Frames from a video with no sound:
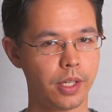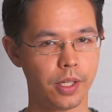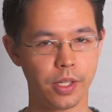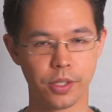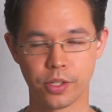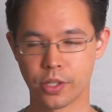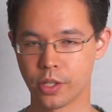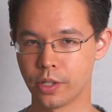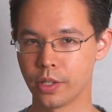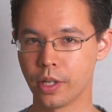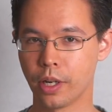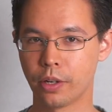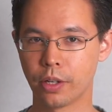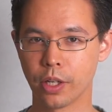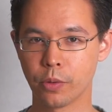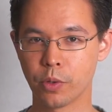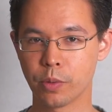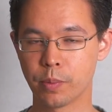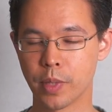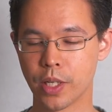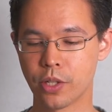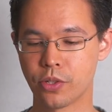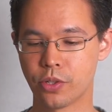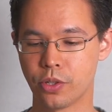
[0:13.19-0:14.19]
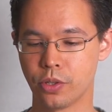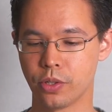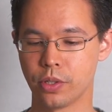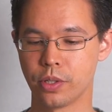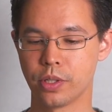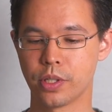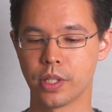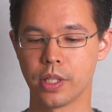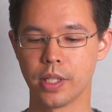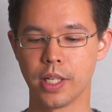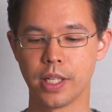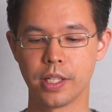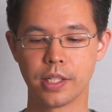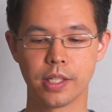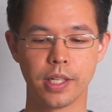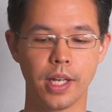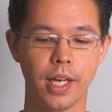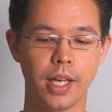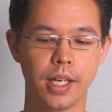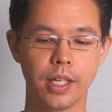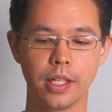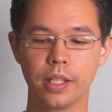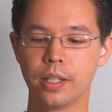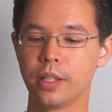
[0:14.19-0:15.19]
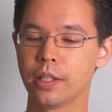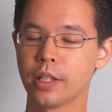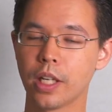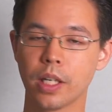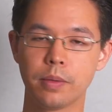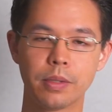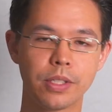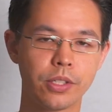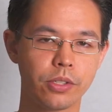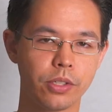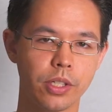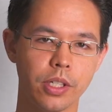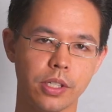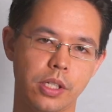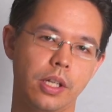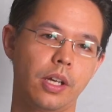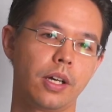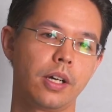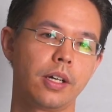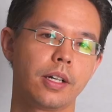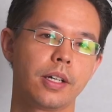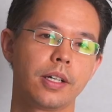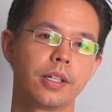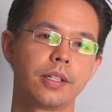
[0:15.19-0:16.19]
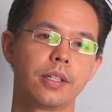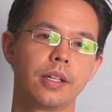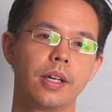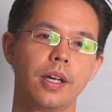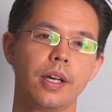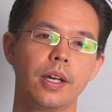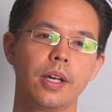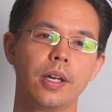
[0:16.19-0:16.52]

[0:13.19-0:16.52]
scenario with my students, and they say chemistry is hard